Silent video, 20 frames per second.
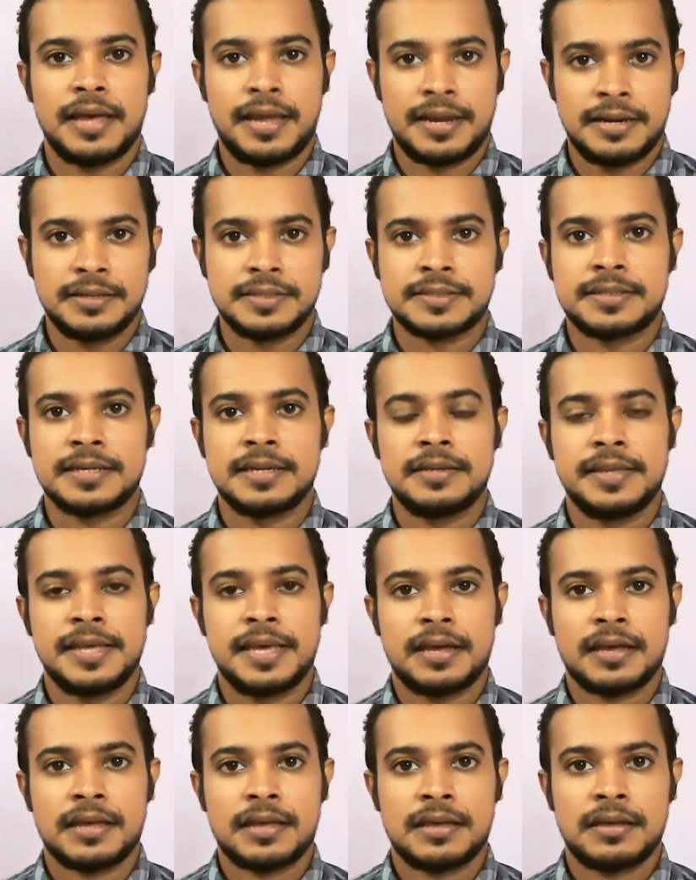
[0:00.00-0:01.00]
and still
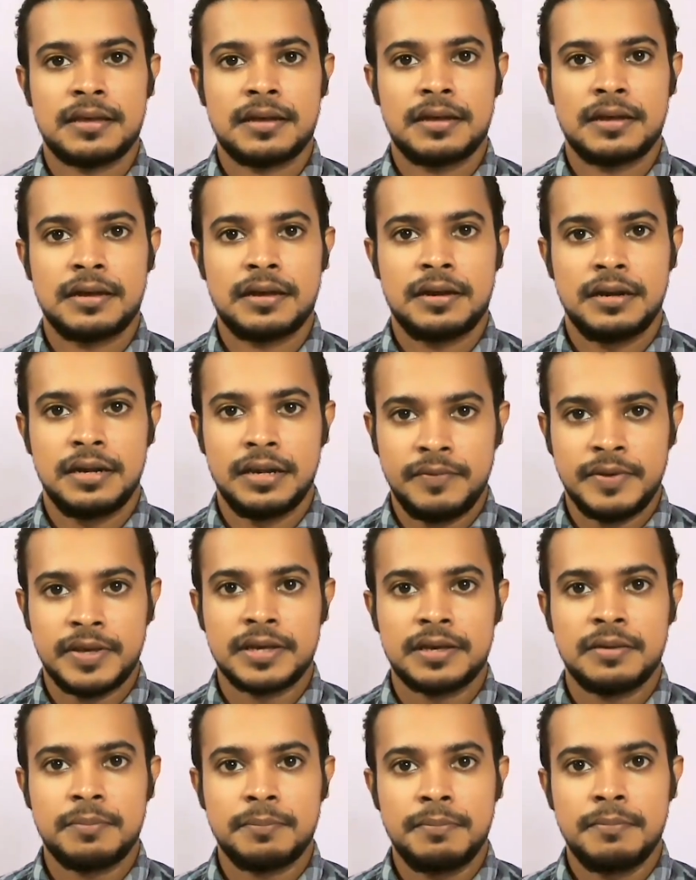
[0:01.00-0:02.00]
they are
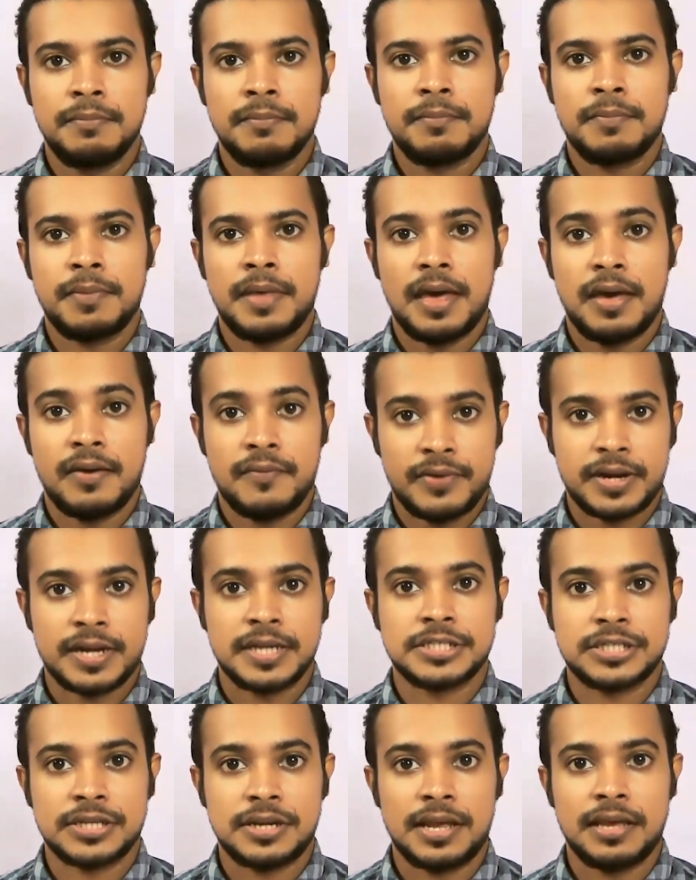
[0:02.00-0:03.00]
living a
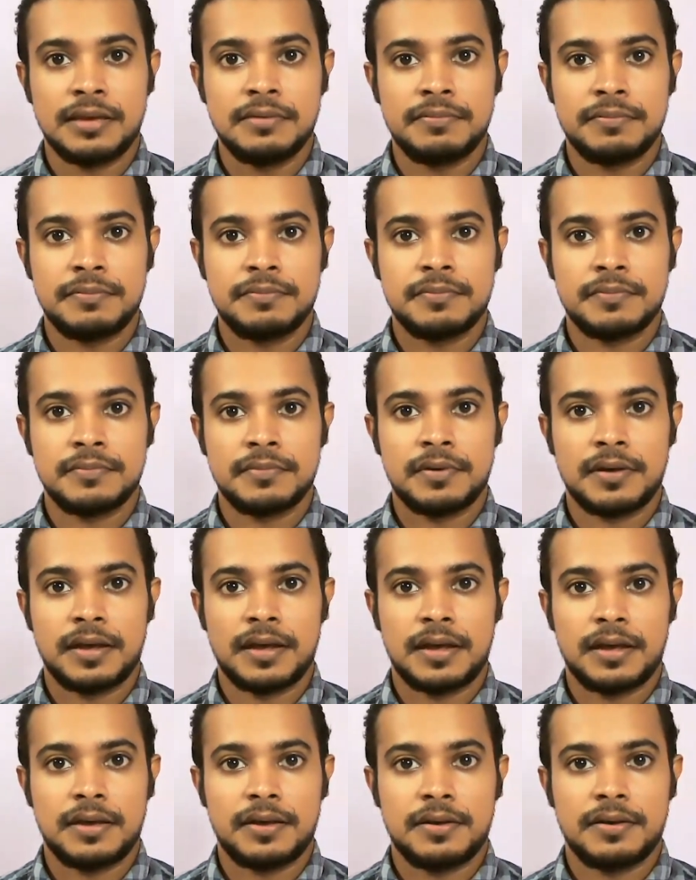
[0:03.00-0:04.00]
average life
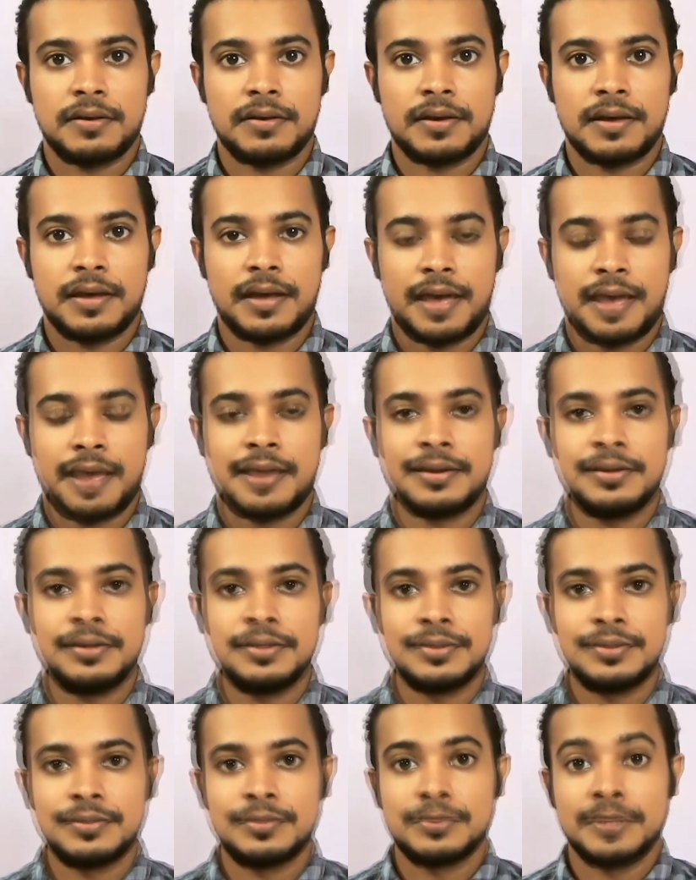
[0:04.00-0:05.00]

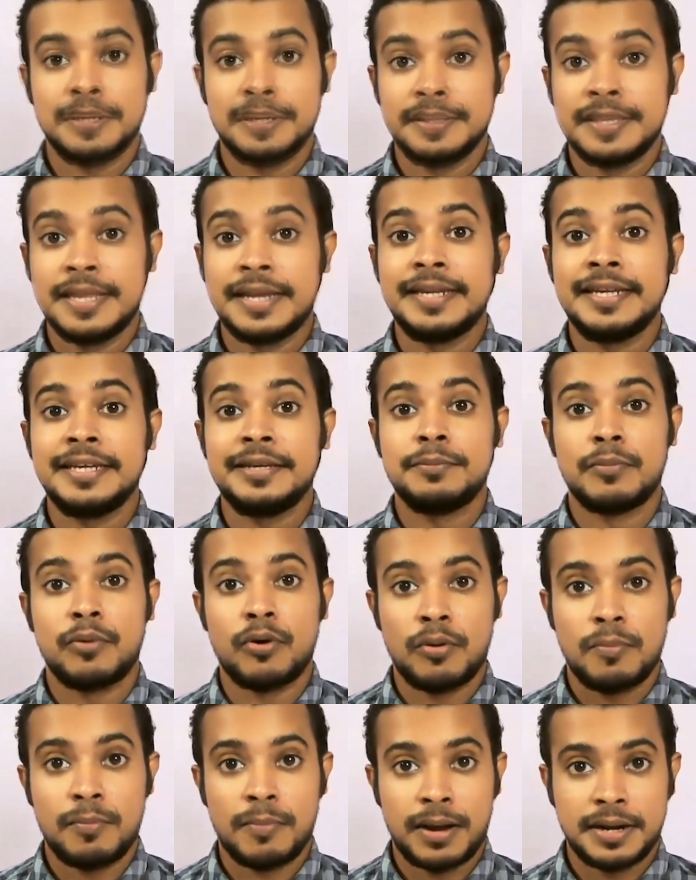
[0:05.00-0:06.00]
and they need
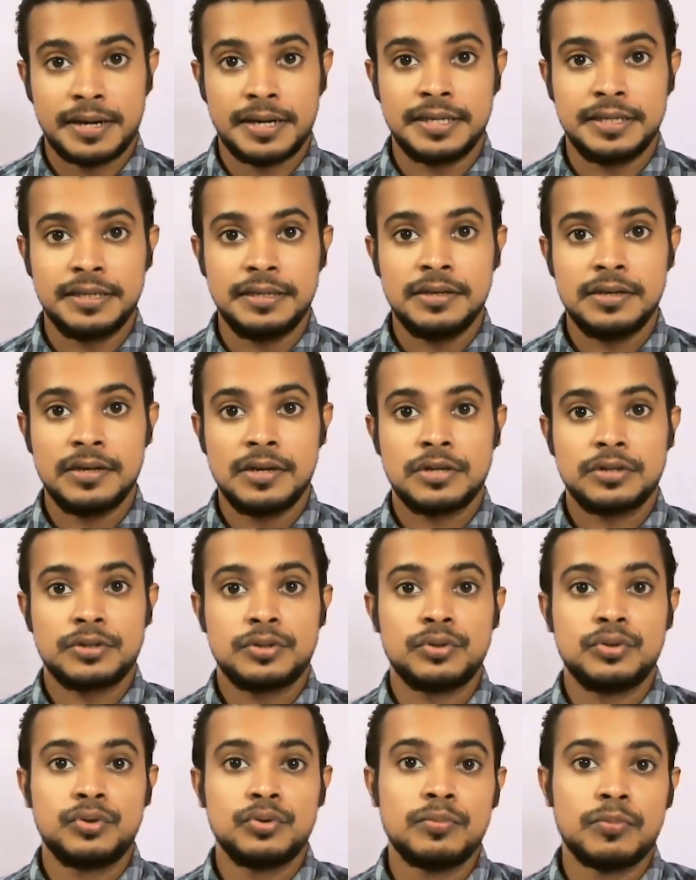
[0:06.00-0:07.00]
more money
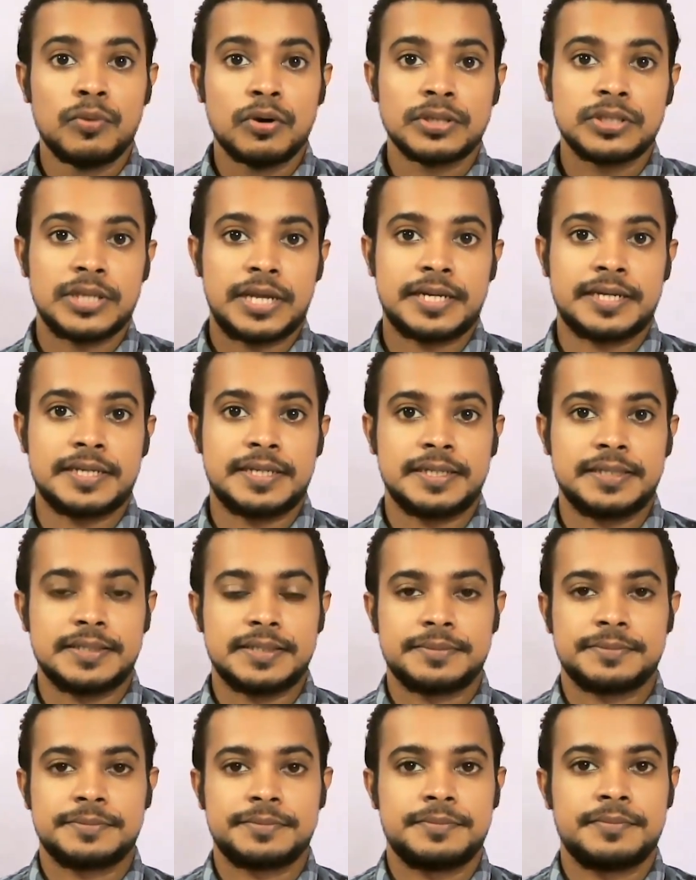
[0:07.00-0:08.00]
to do more
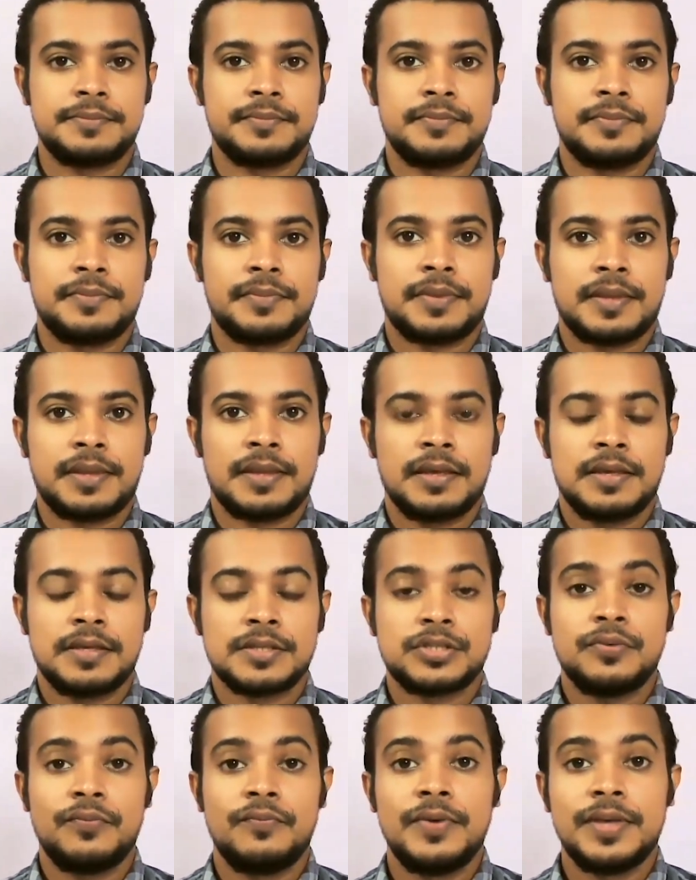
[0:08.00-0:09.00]
charities.
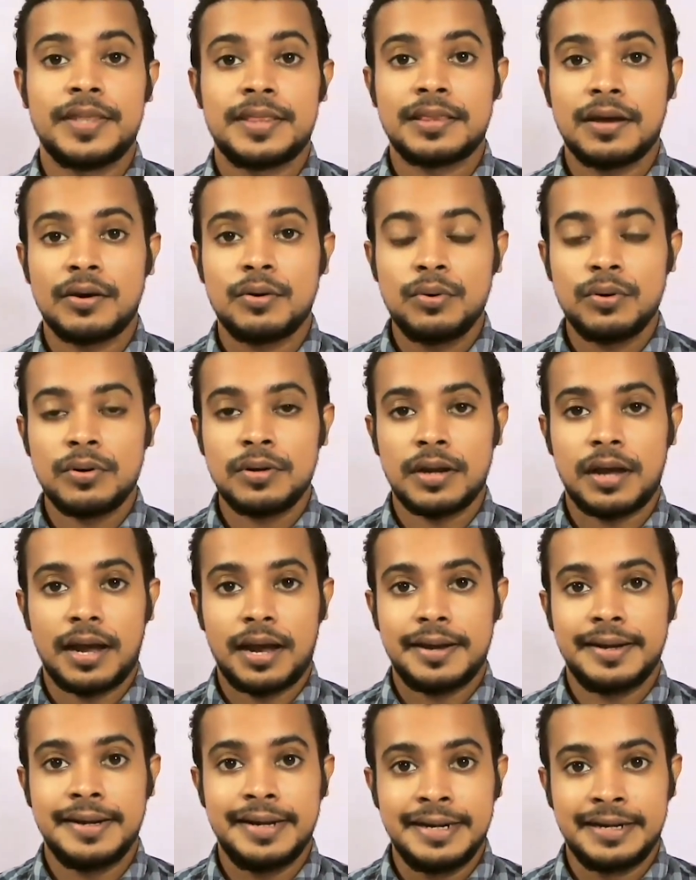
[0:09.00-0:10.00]
So without
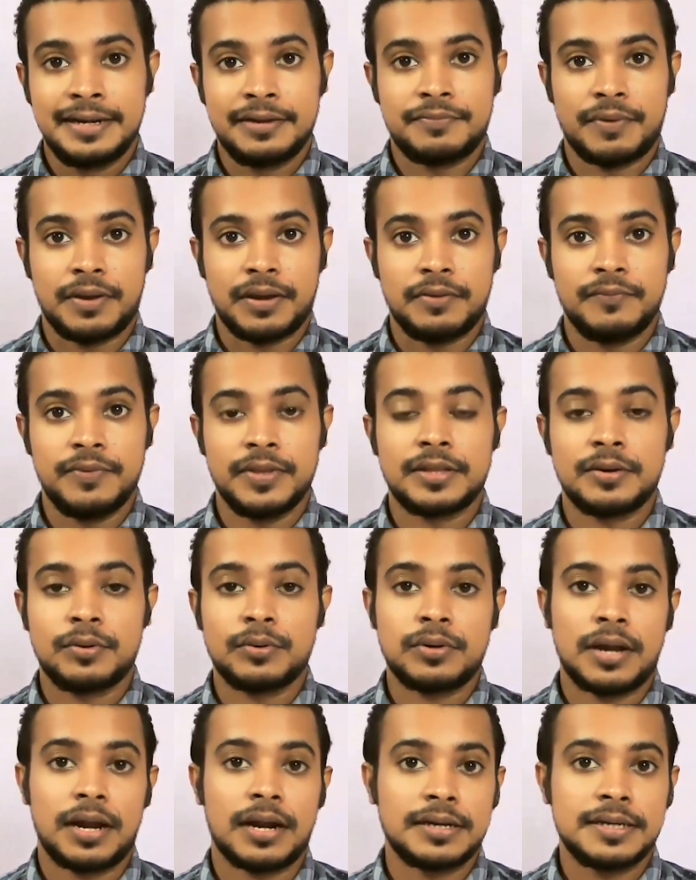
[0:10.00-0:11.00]
identifying,
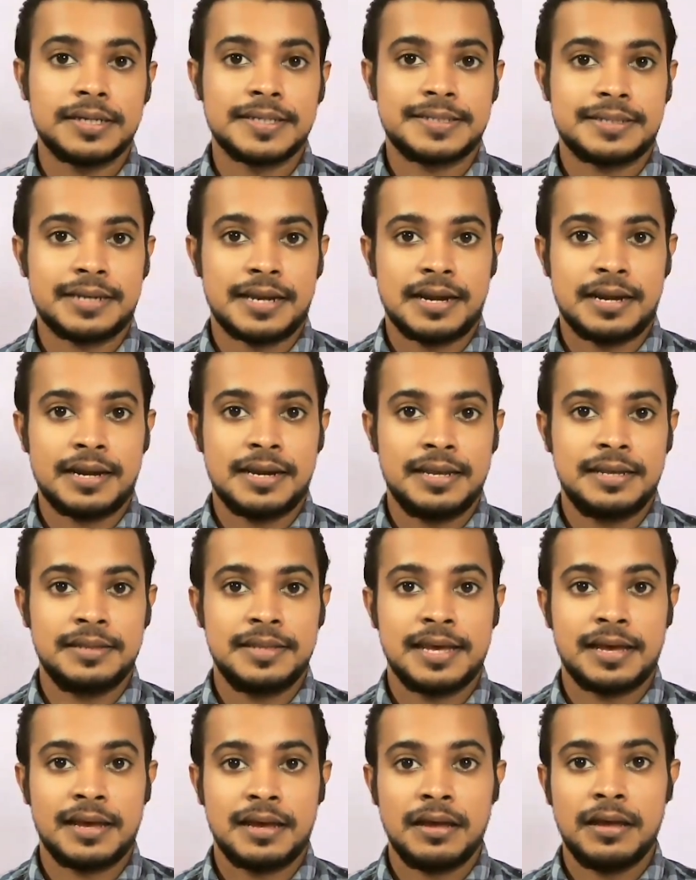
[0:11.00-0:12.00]
without understanding
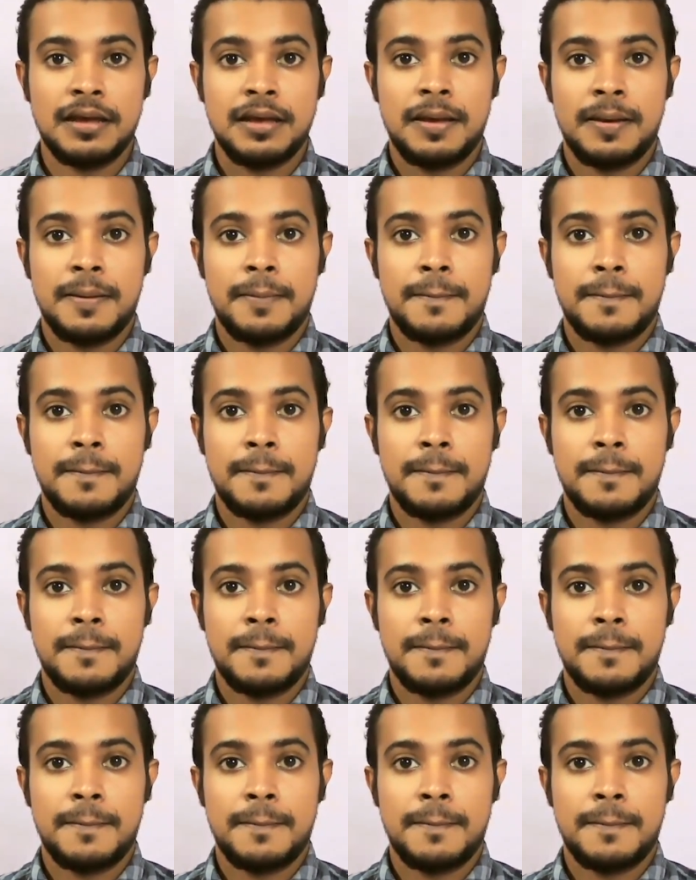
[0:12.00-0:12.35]
their